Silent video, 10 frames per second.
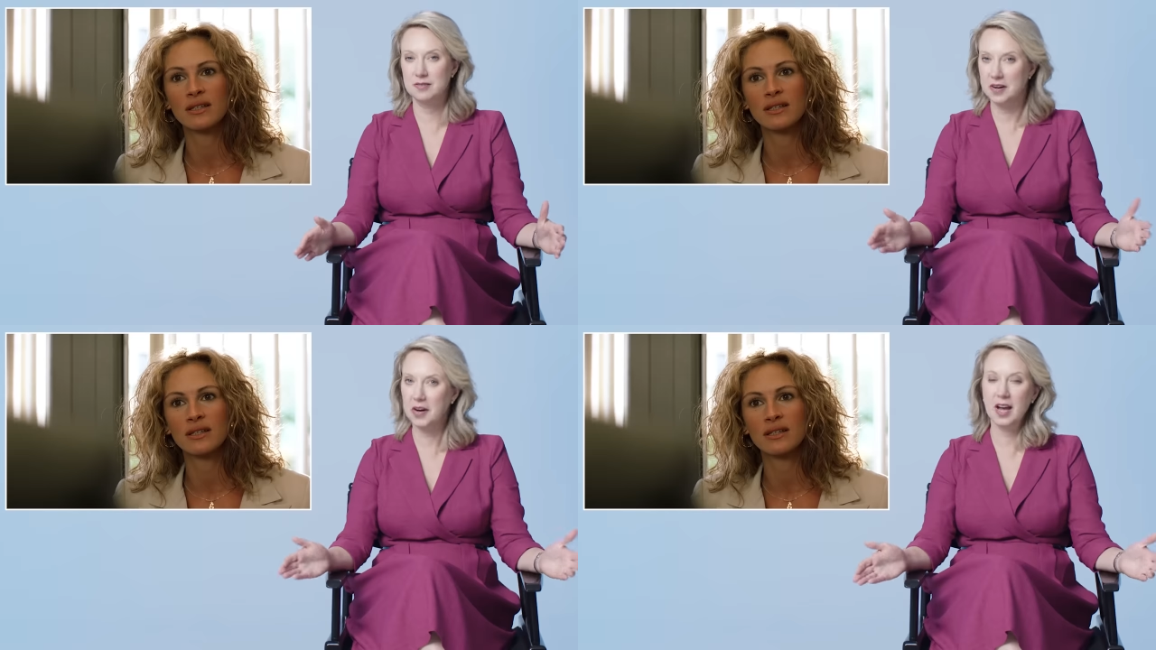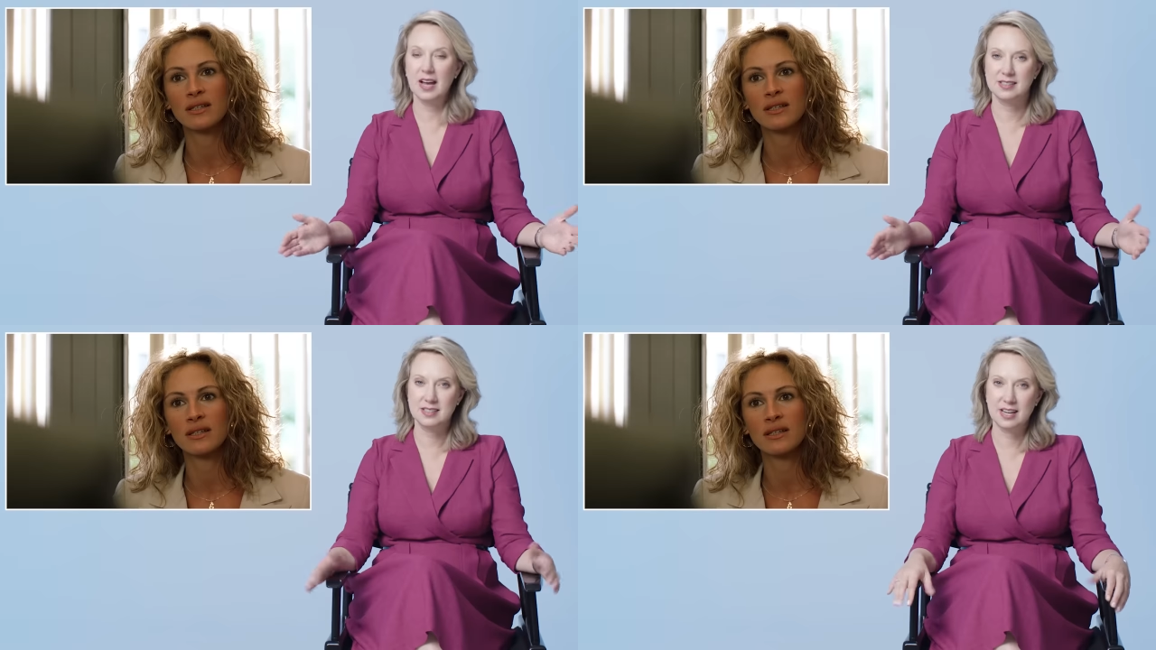Speaker 1: the very
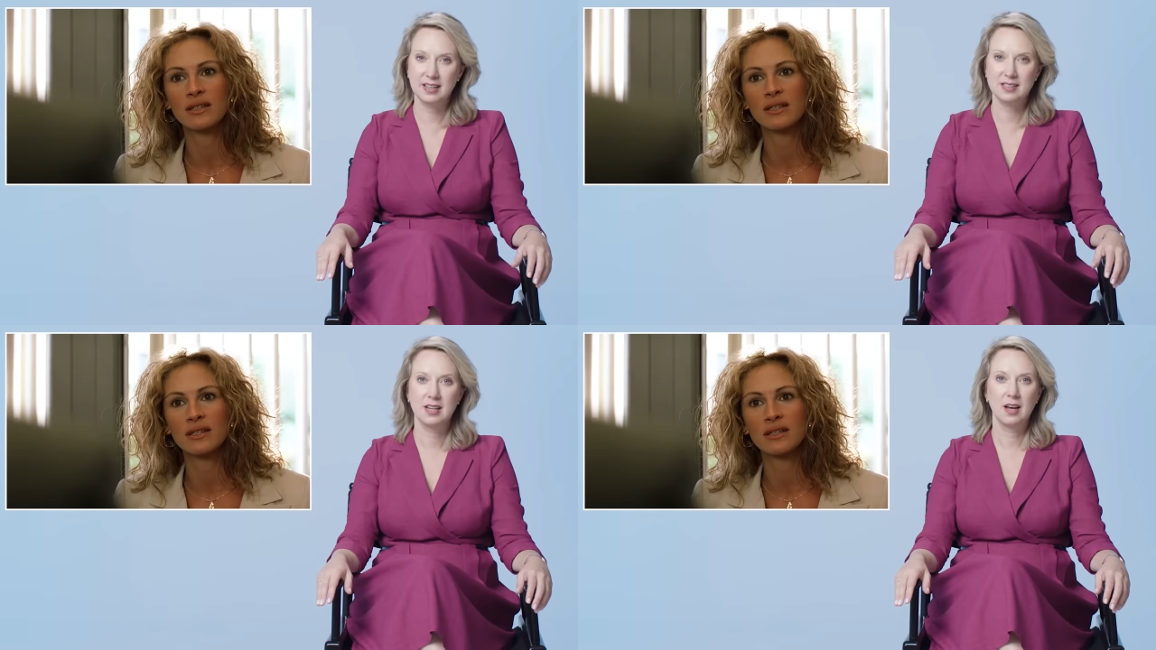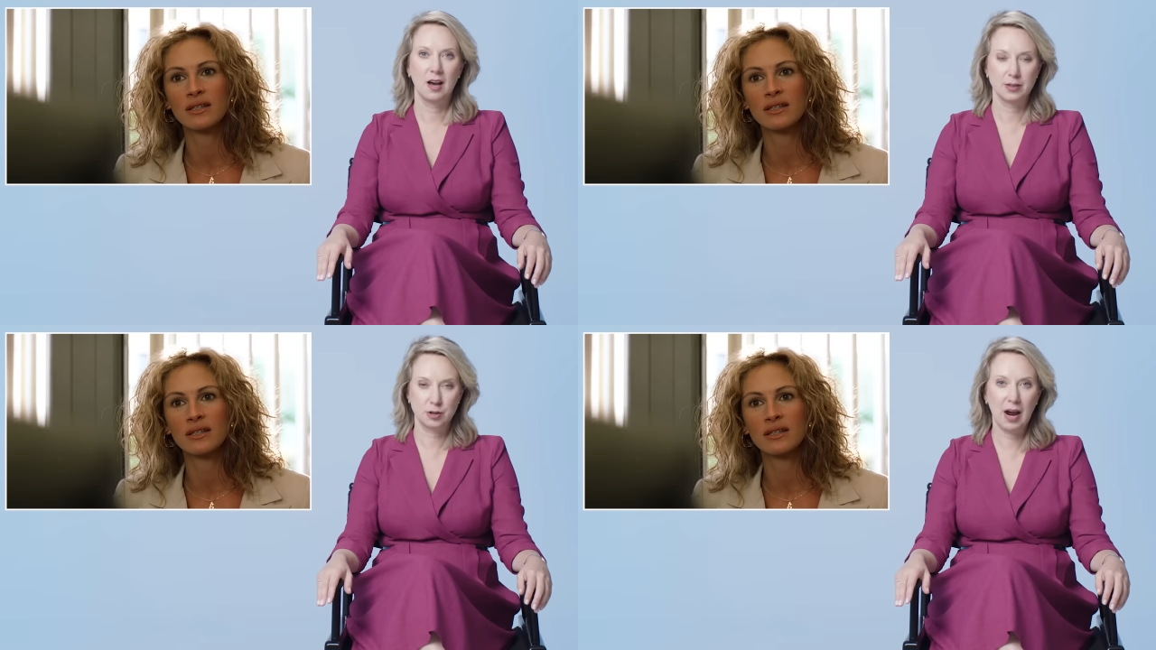high stakes
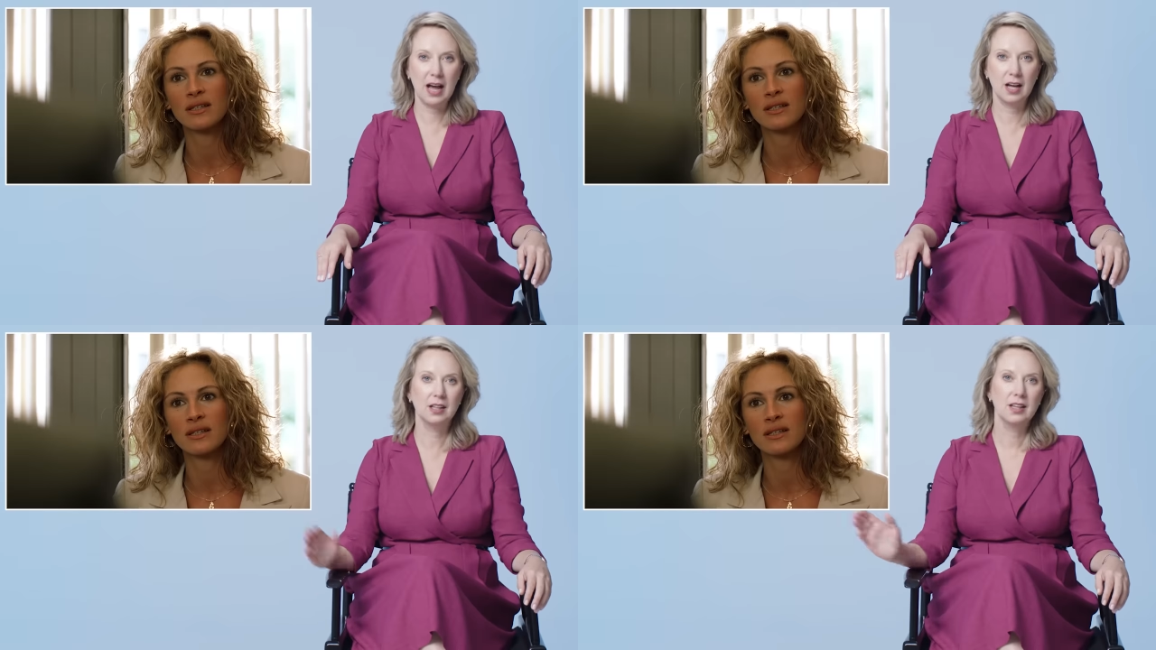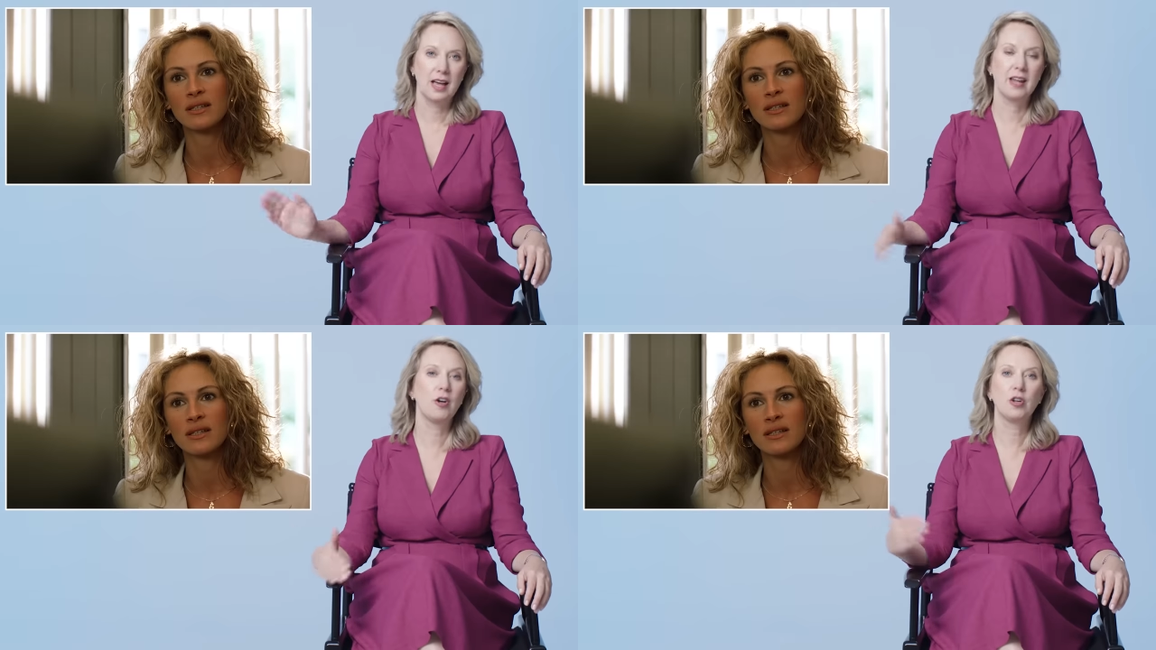of a trial
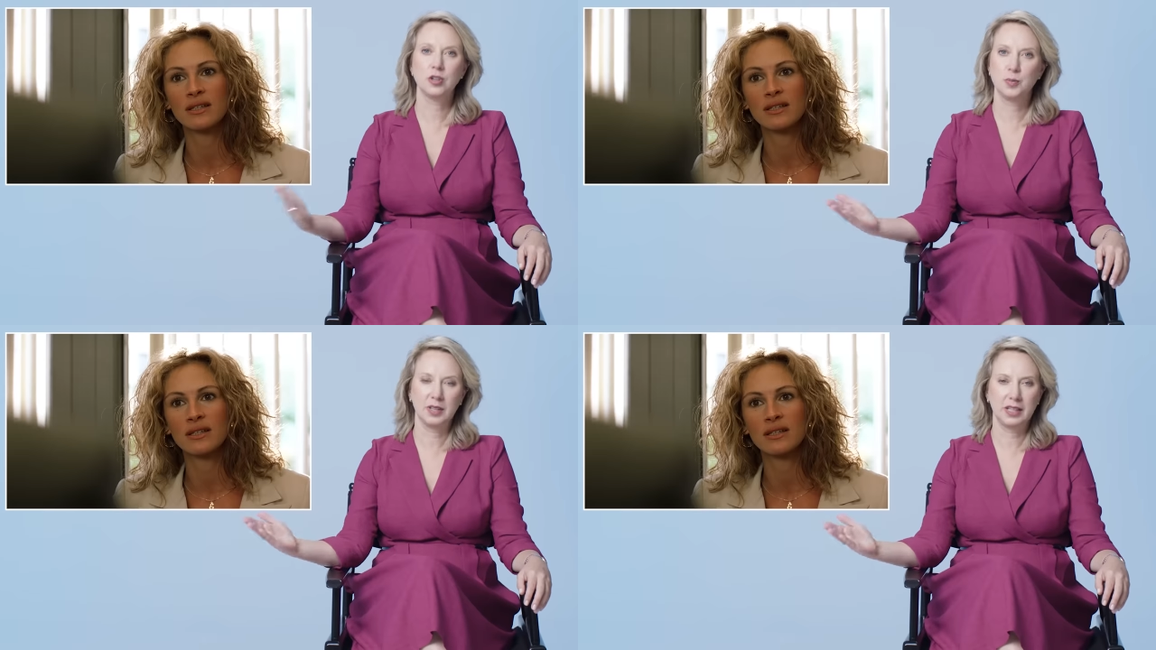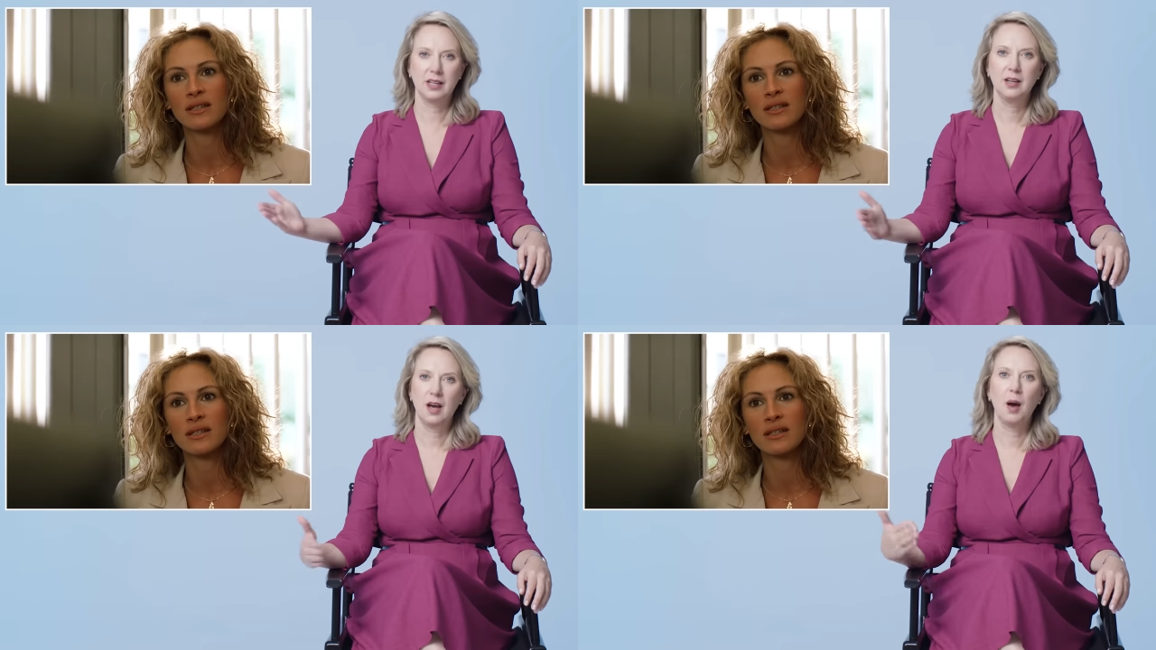and
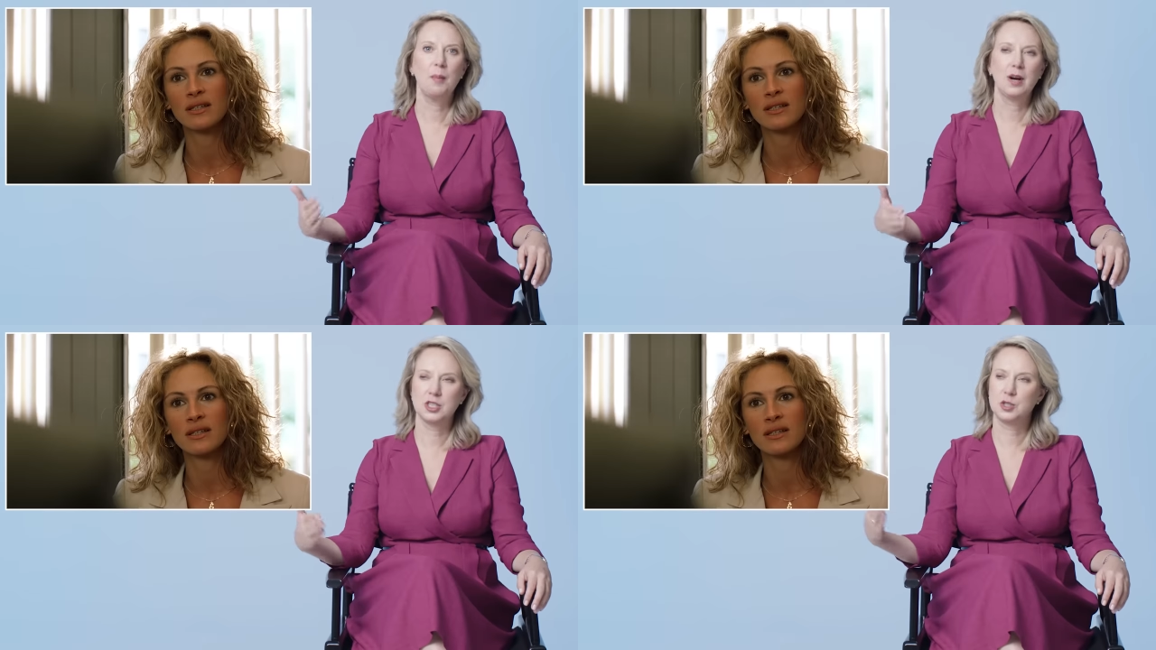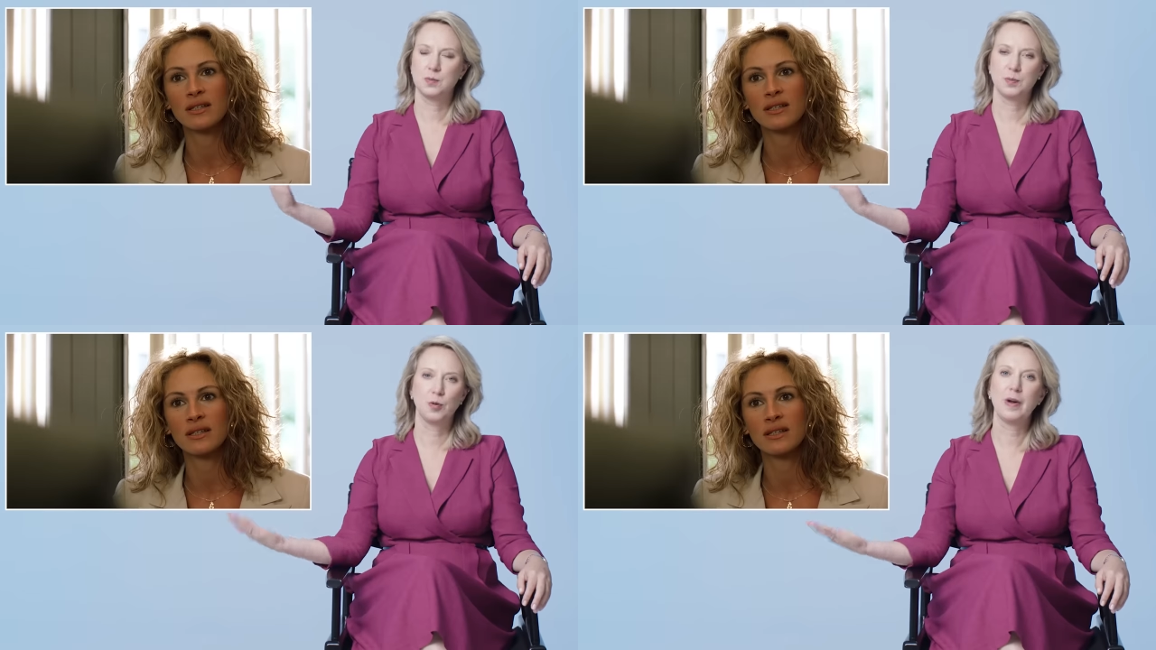ultimately a much
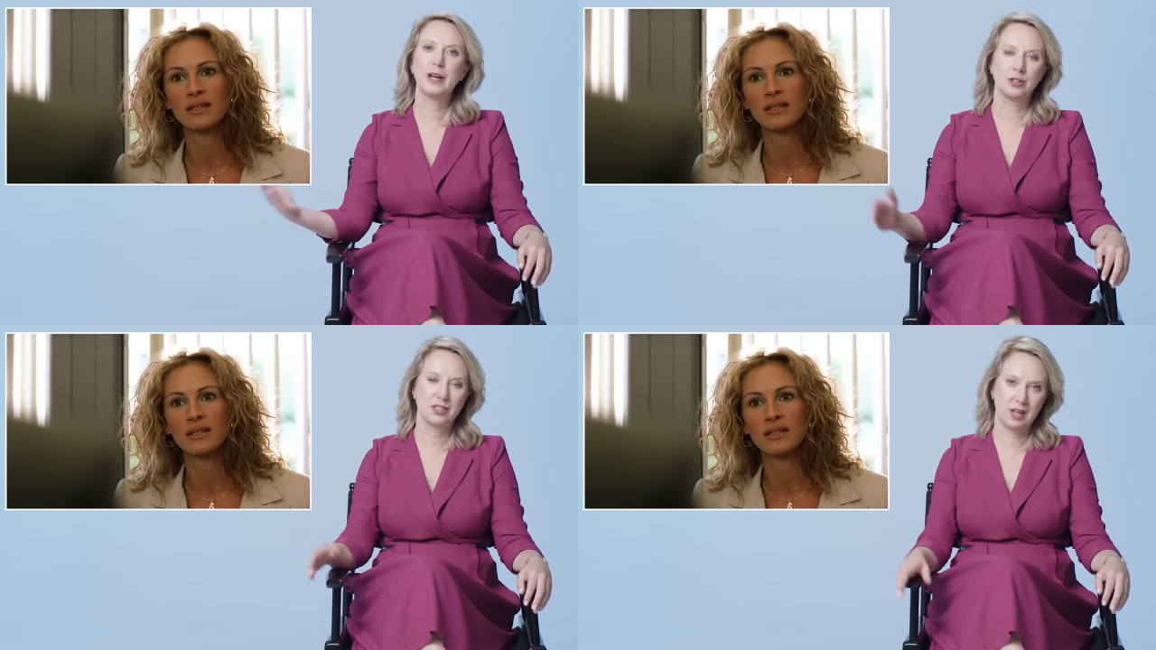greater